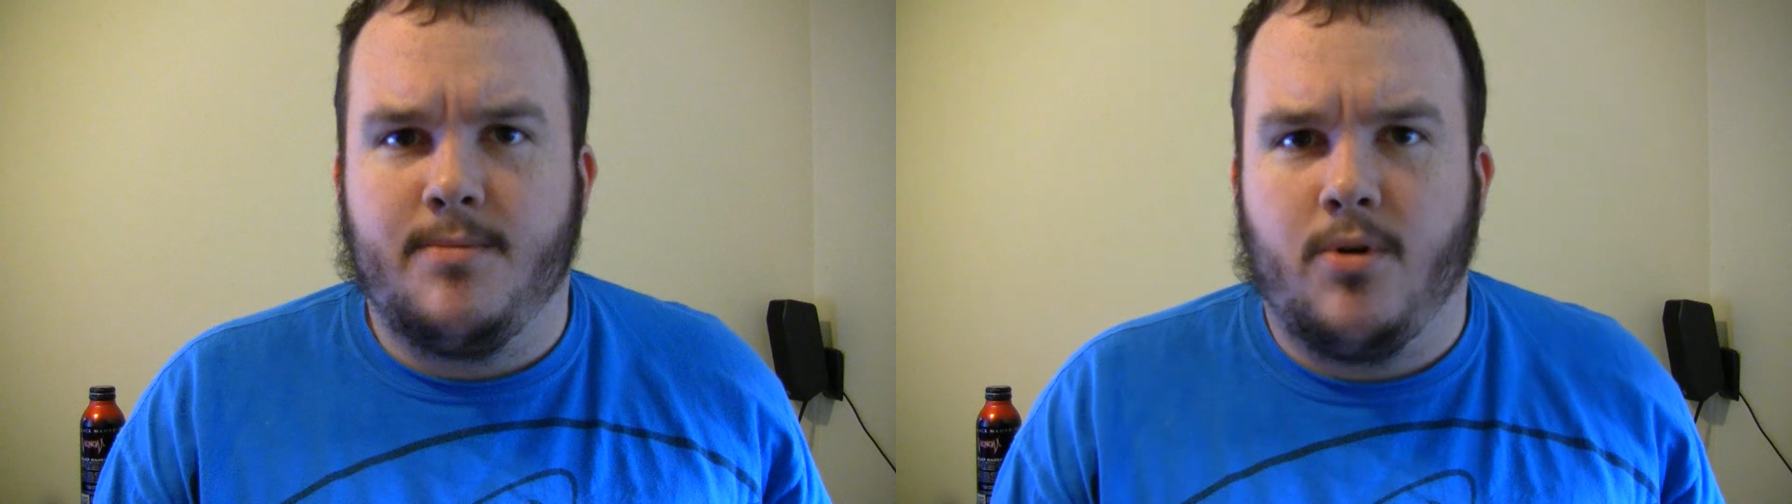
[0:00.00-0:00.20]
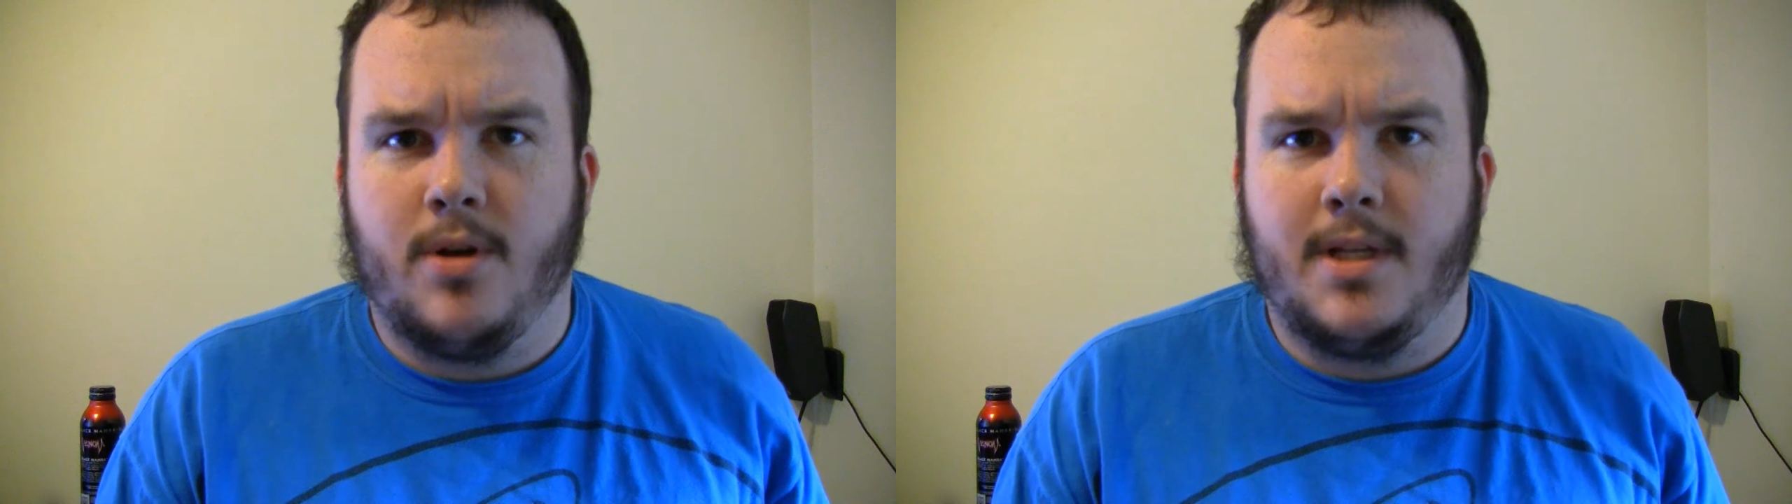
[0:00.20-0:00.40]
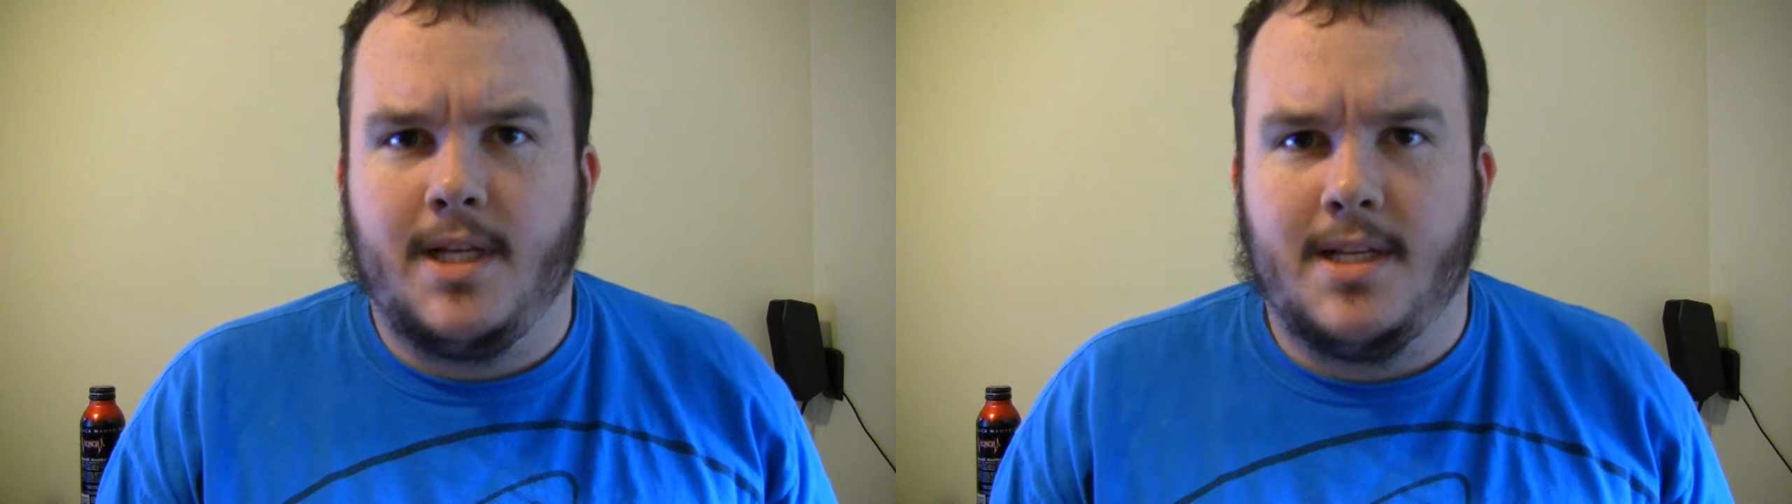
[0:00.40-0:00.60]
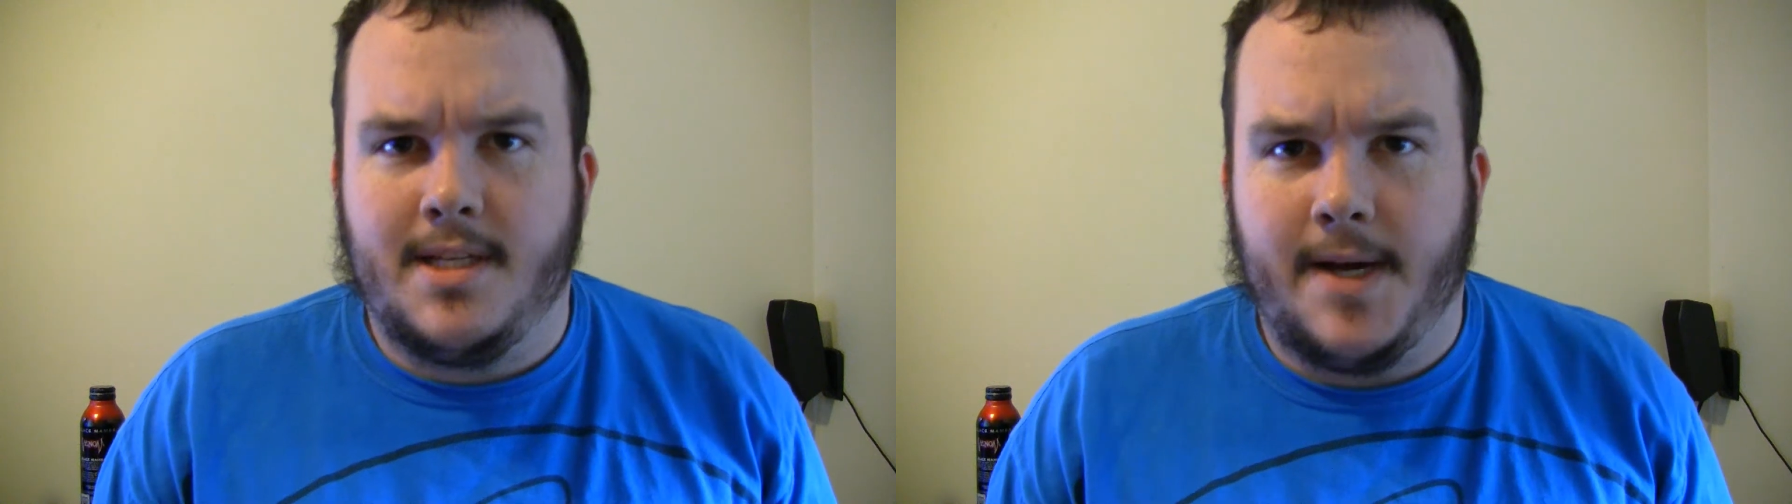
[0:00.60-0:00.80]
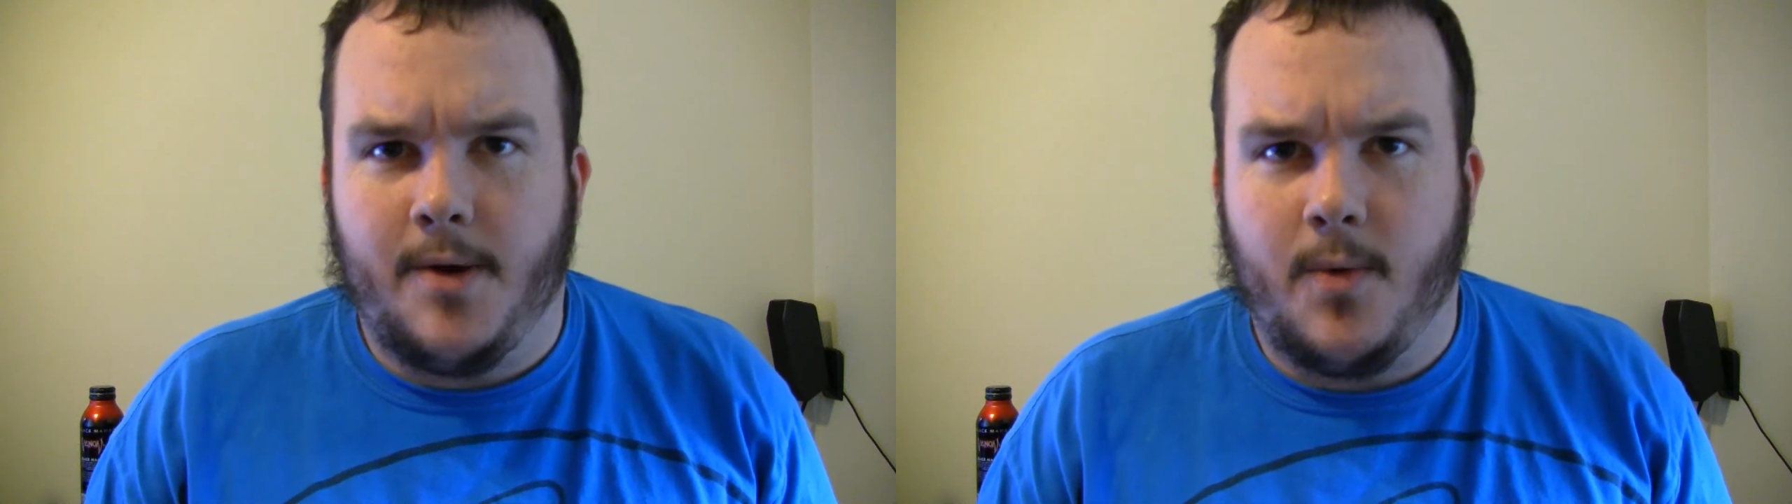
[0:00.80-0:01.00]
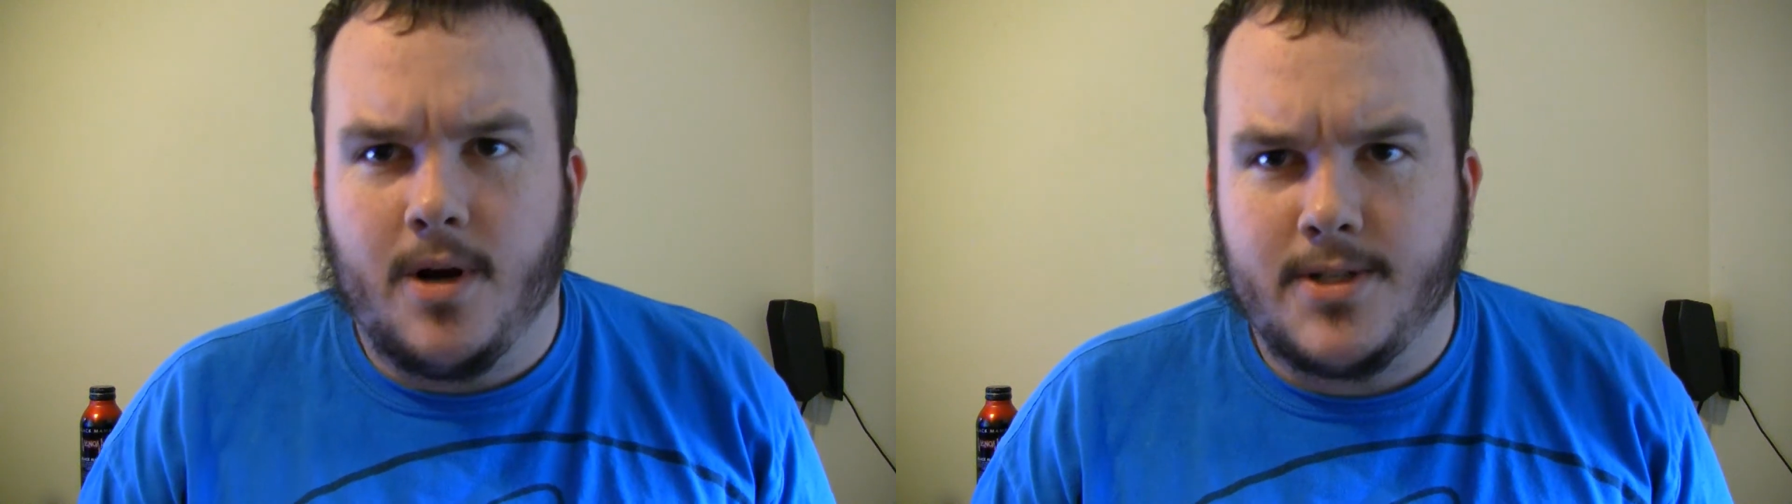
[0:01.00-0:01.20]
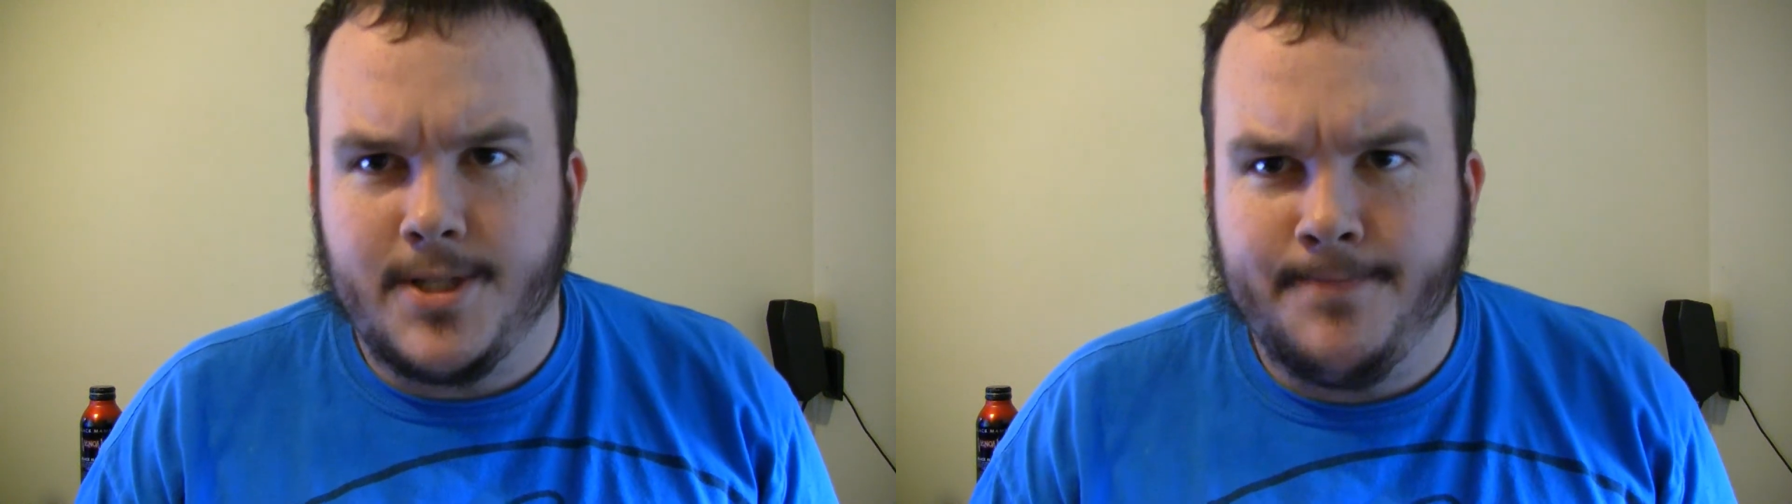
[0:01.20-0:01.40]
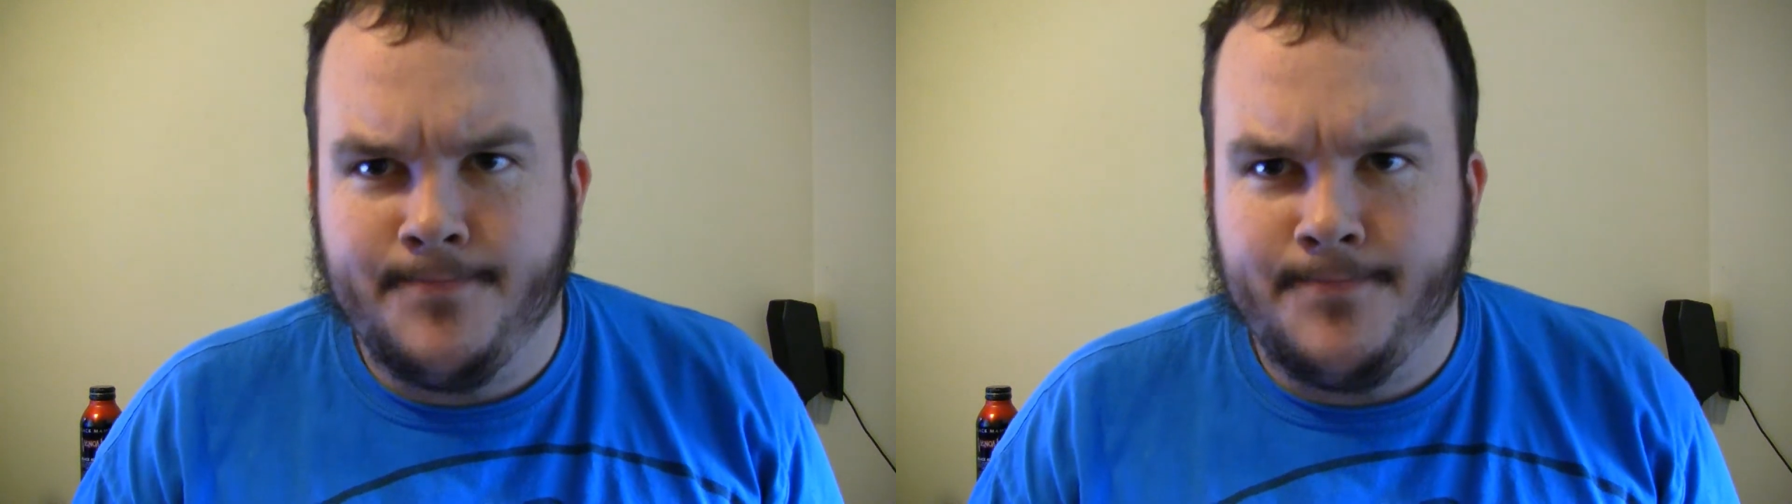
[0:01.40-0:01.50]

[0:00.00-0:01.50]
importantly, let's see how it works.